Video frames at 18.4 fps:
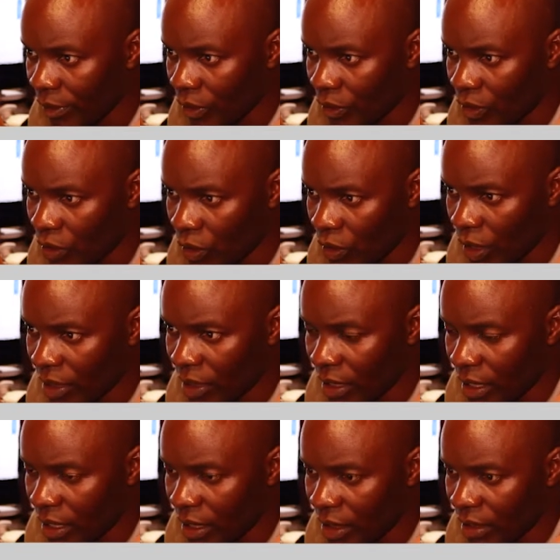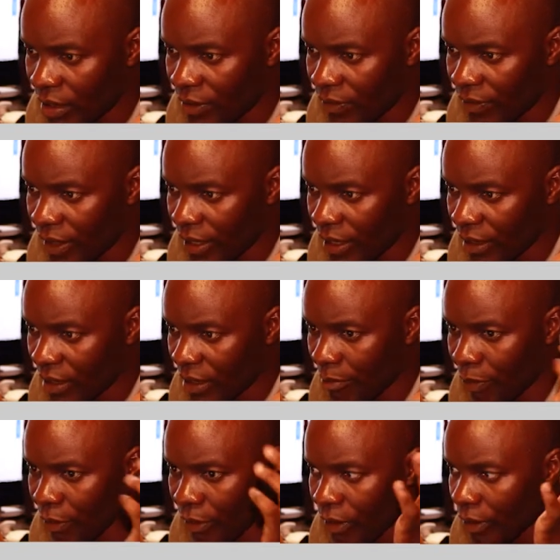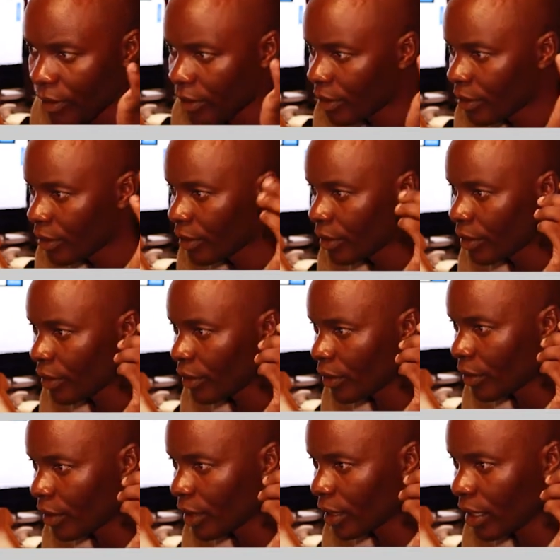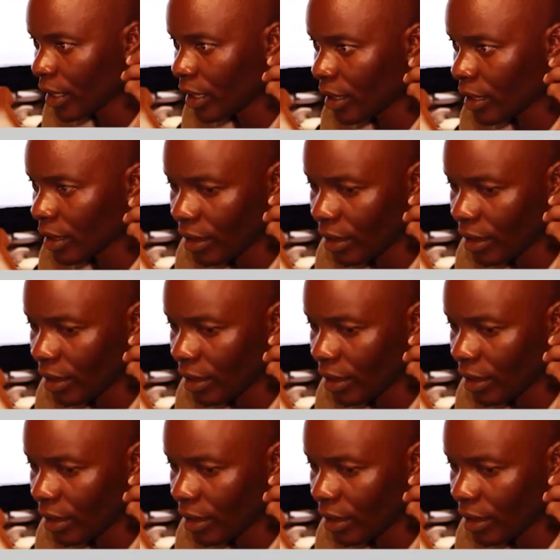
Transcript: so you are seeing it's very simple. Okay.